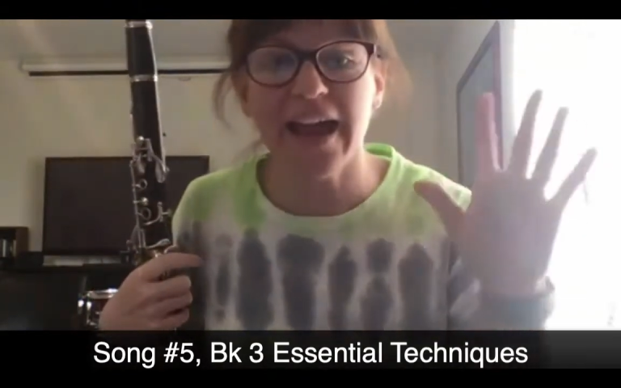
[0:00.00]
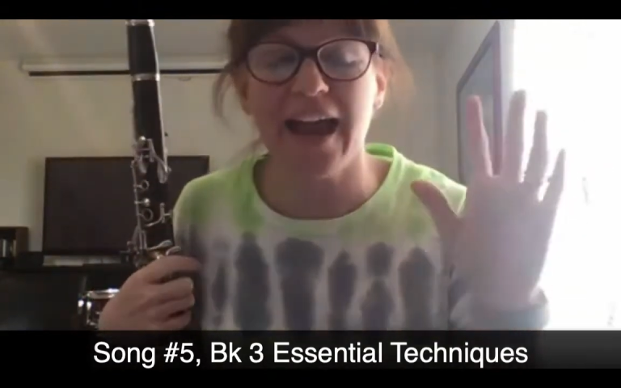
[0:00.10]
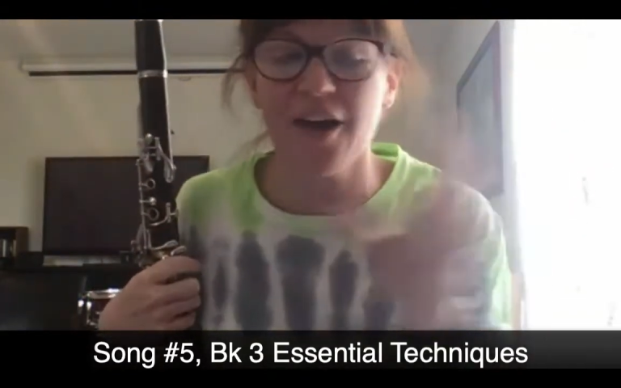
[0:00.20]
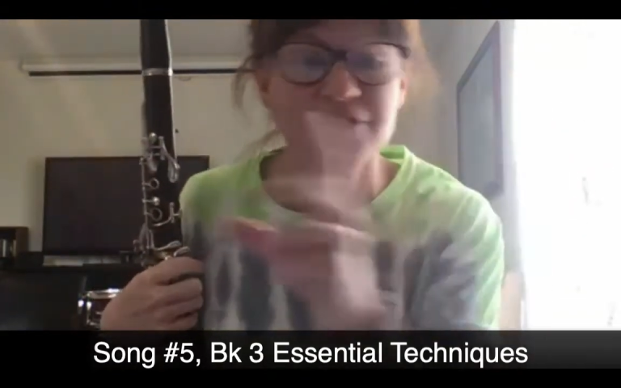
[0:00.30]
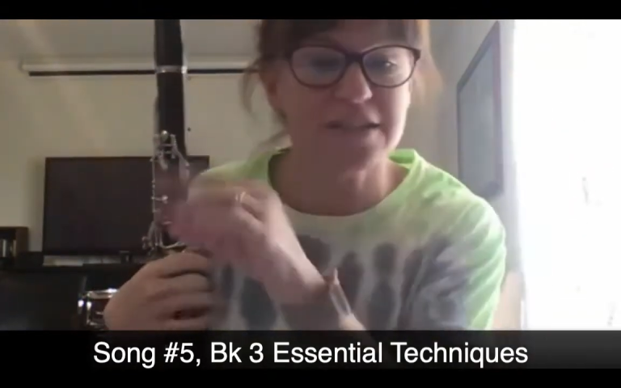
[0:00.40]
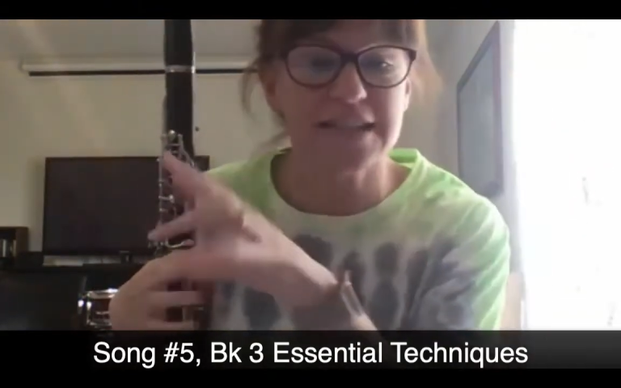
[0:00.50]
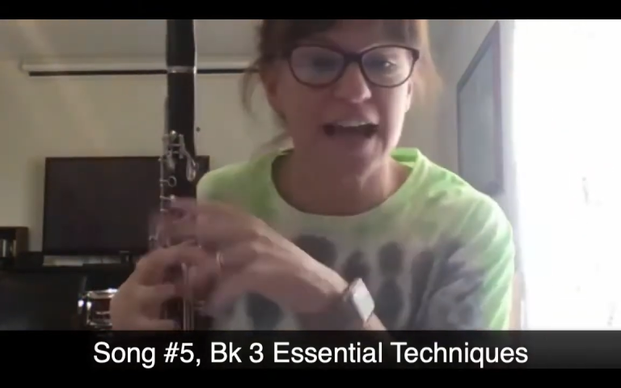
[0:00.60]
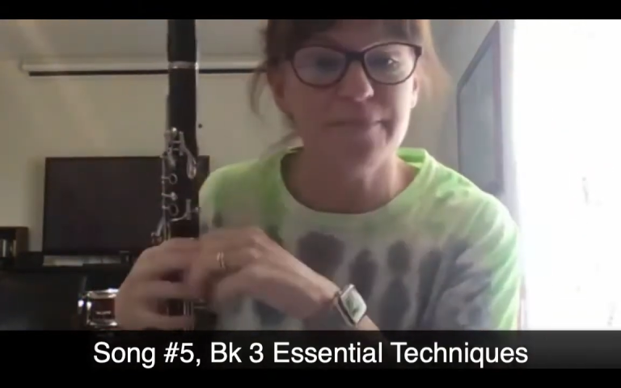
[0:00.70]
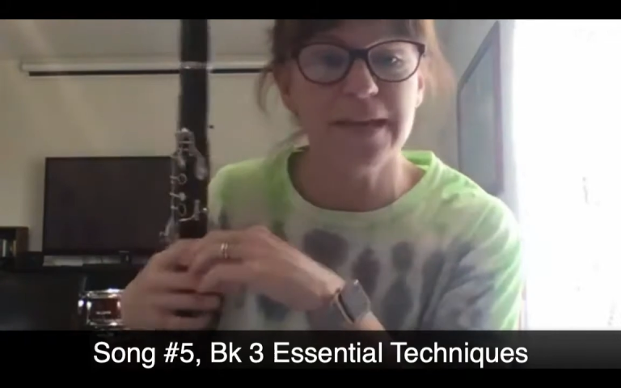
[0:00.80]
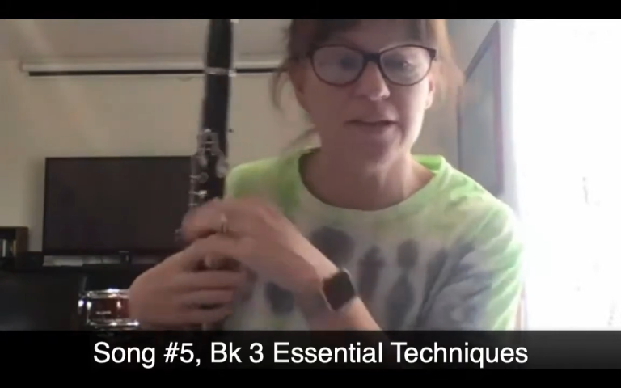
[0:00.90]
I'll just
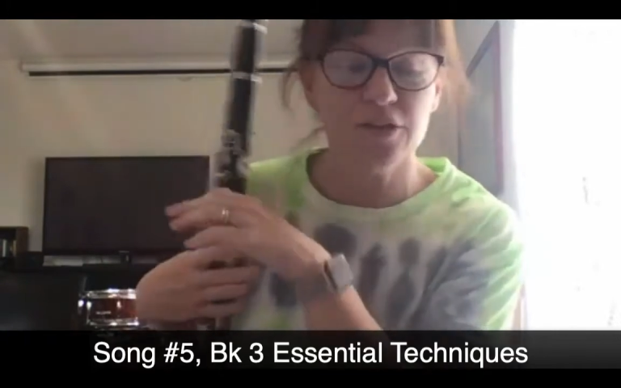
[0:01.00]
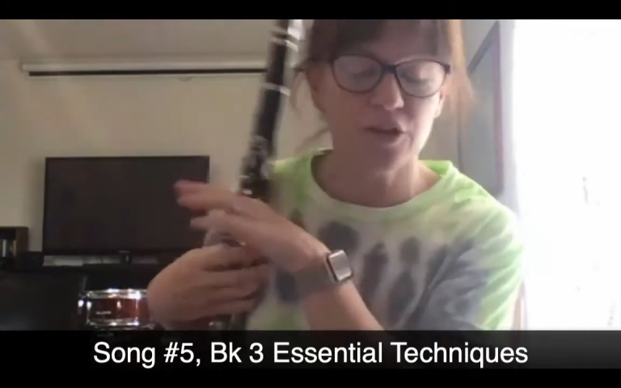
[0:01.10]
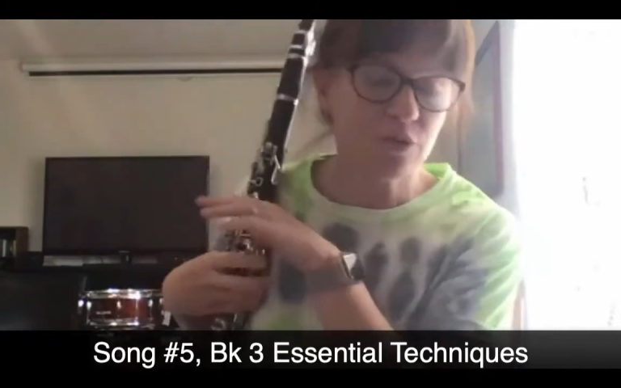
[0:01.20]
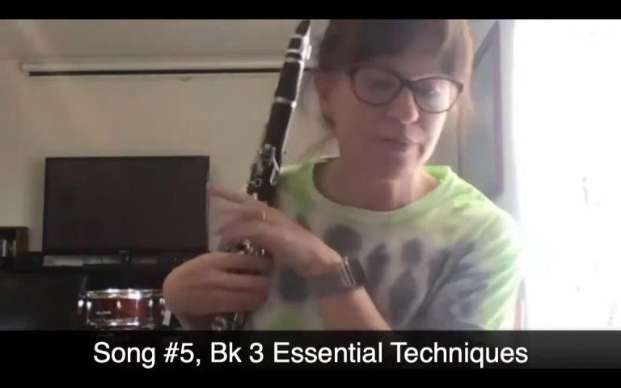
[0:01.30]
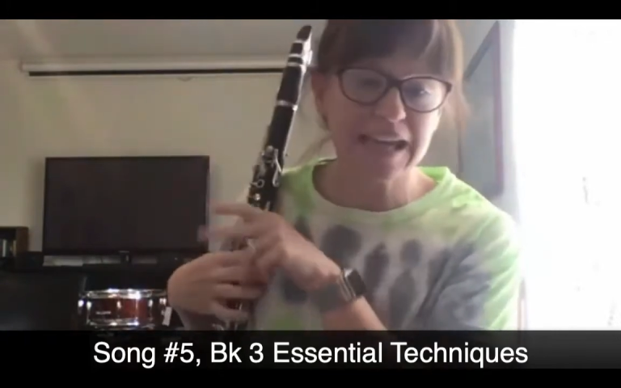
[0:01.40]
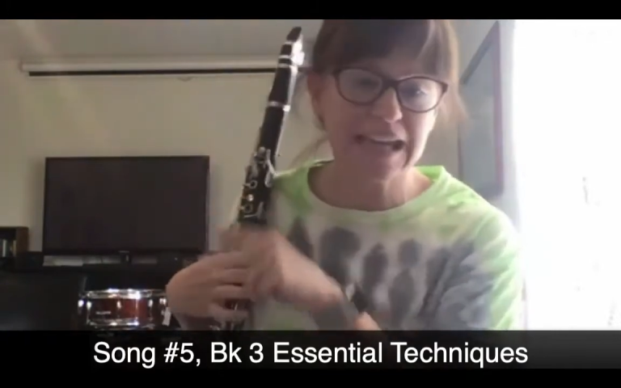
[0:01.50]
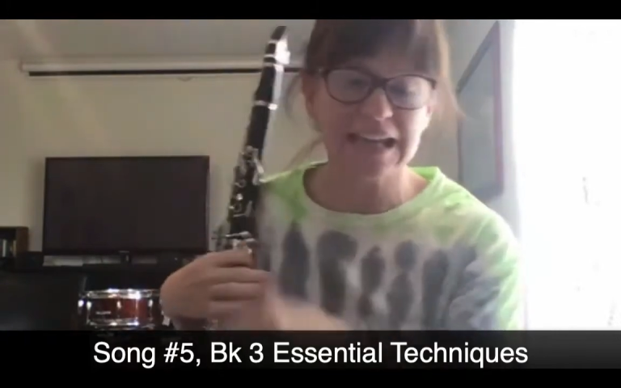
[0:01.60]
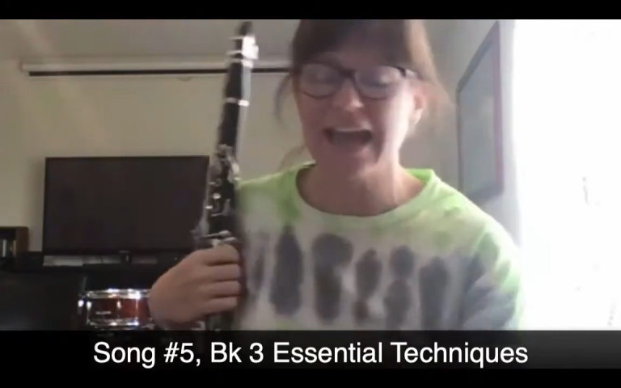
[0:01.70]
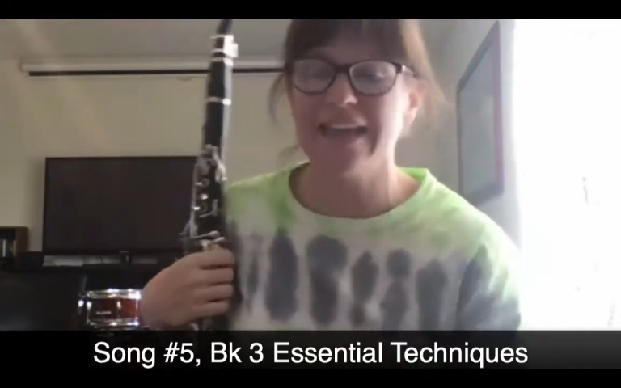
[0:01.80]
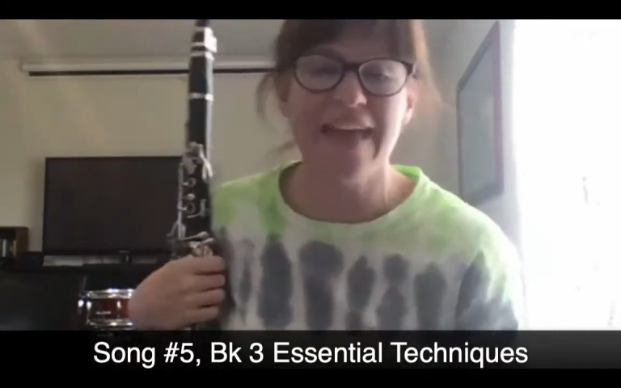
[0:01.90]
type in Google Meet,
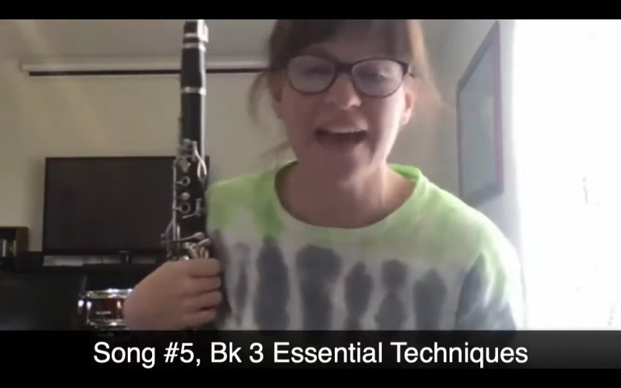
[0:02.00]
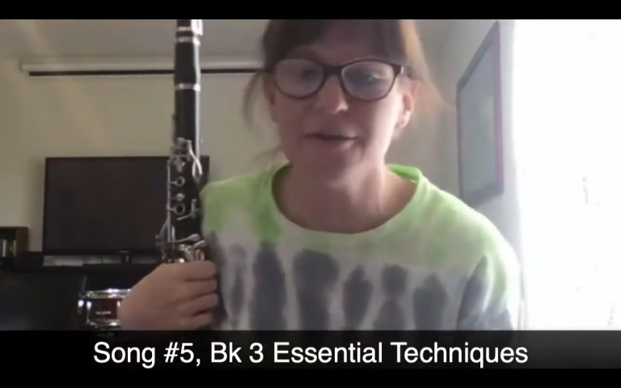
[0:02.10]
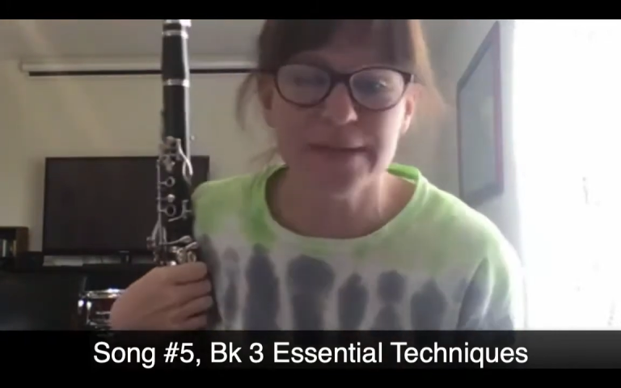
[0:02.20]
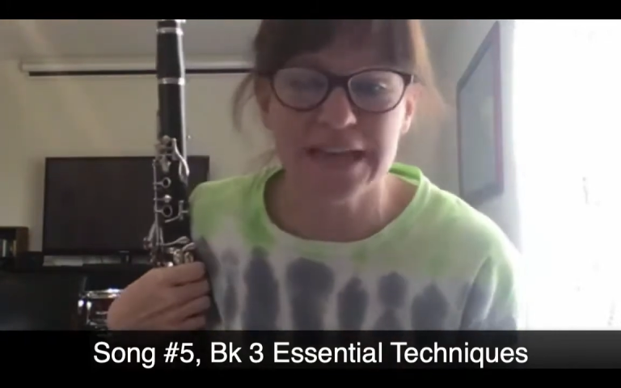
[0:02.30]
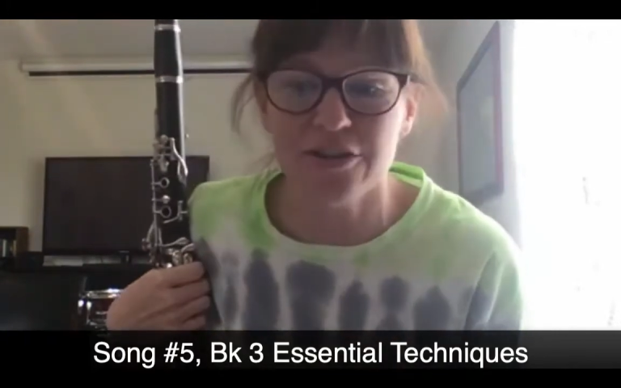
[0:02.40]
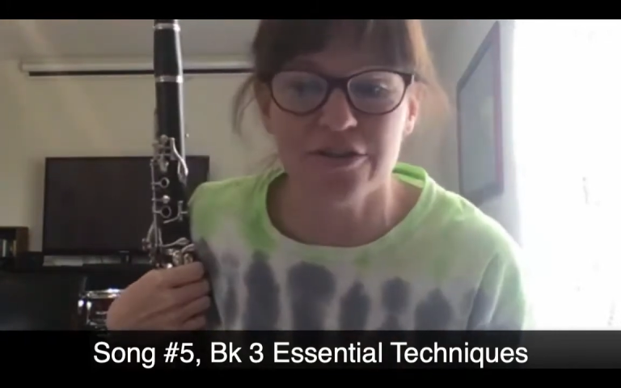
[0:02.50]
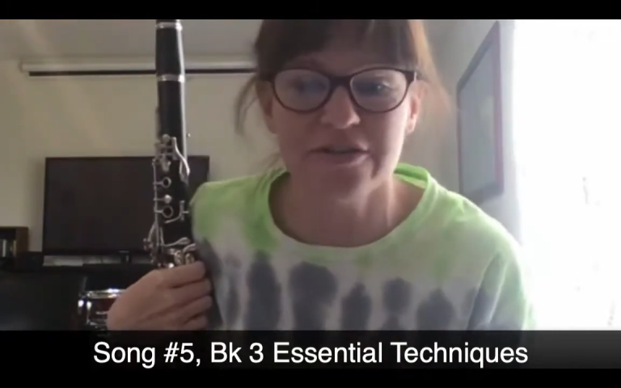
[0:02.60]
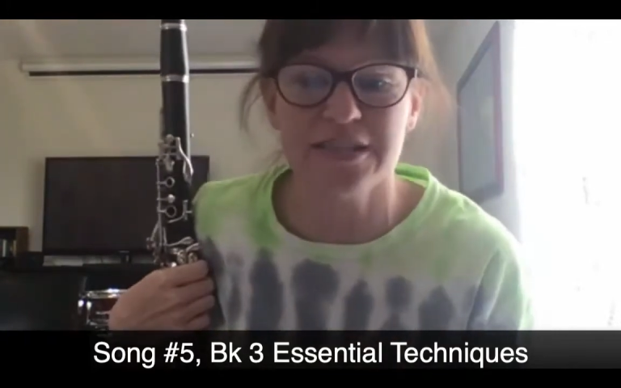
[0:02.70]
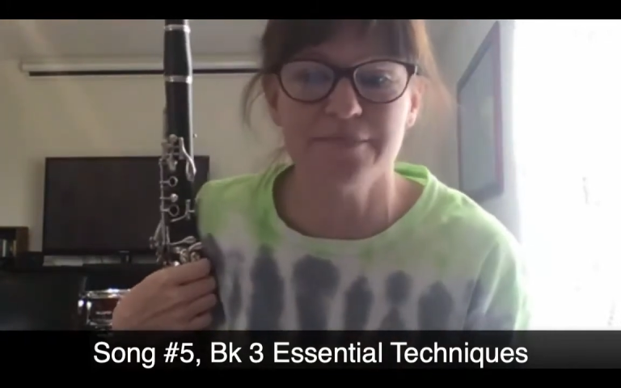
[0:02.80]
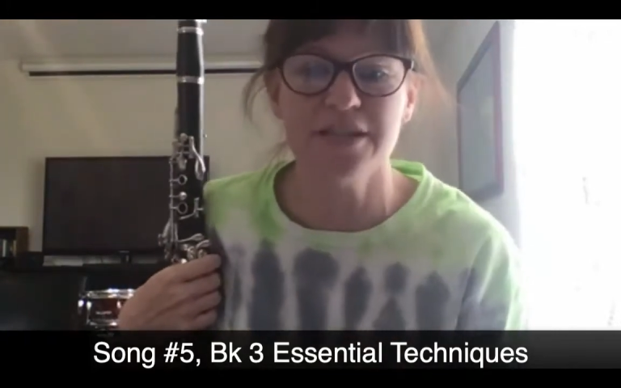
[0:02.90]
and that'll be your
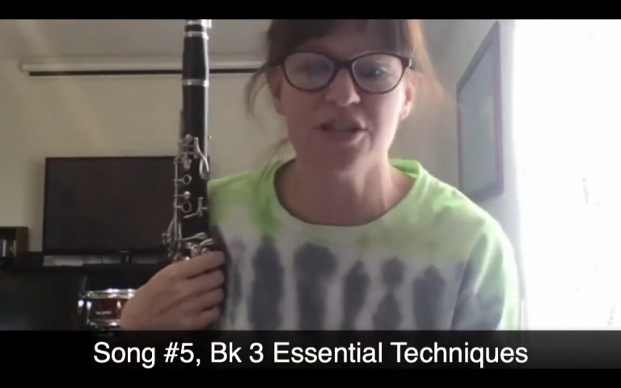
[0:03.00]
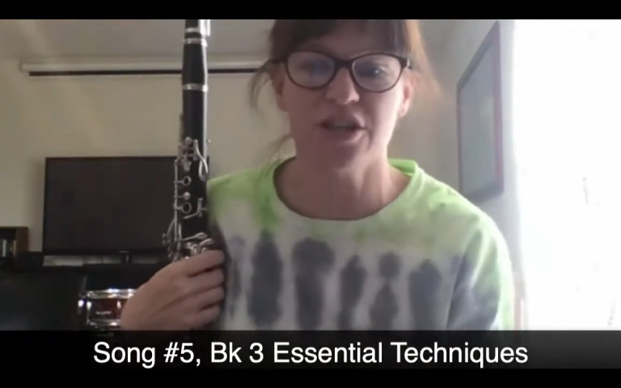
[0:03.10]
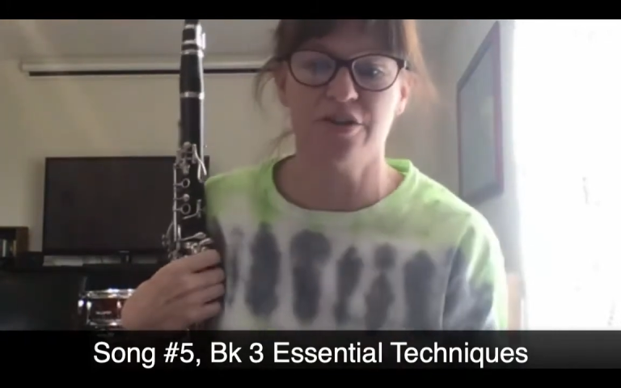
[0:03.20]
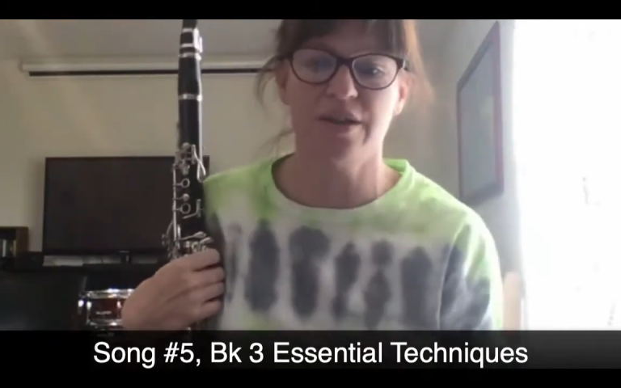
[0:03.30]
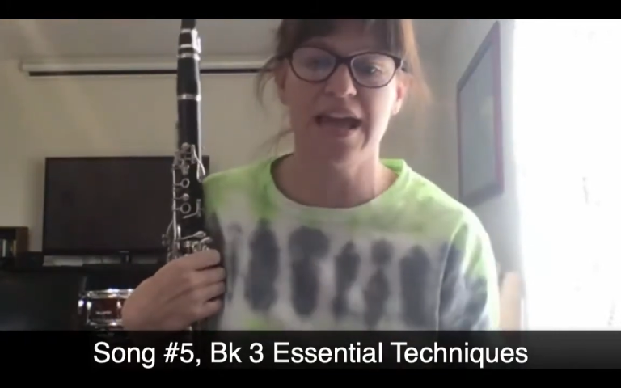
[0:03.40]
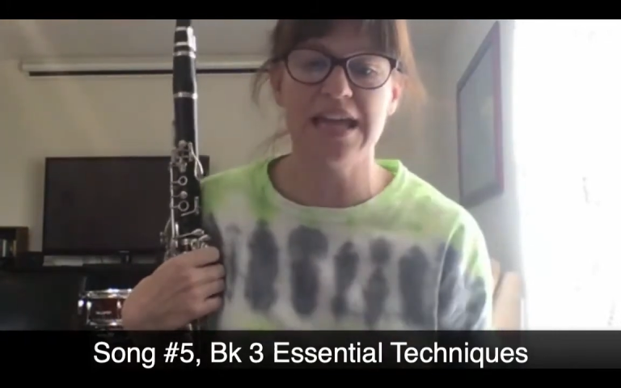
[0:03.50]
submission, okay?